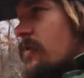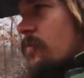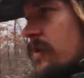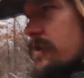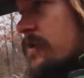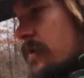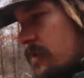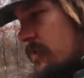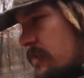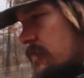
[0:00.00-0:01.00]
our one
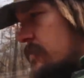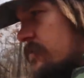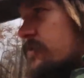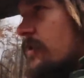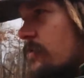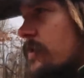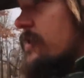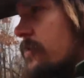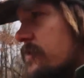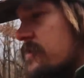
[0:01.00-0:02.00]
doe
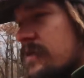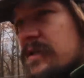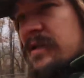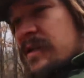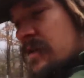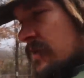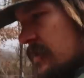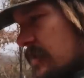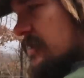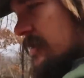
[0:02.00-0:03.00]
here is uh,
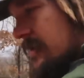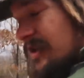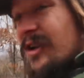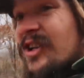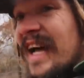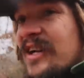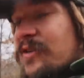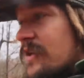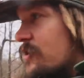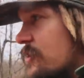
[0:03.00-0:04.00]
a little
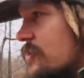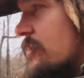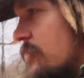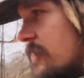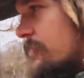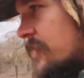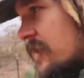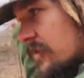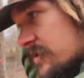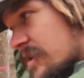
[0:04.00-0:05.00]
lighter than she should be. It
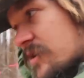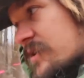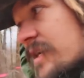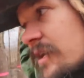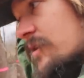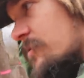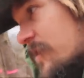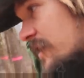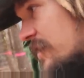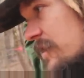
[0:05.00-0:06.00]
looks like she's got a little
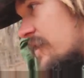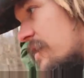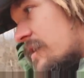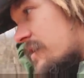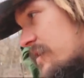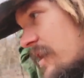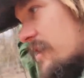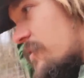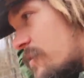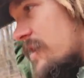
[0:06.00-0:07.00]
bit of
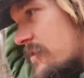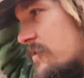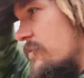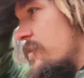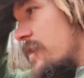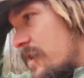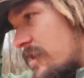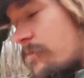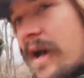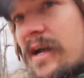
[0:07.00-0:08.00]
diarrhea too, looking
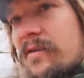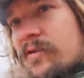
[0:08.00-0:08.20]
at the back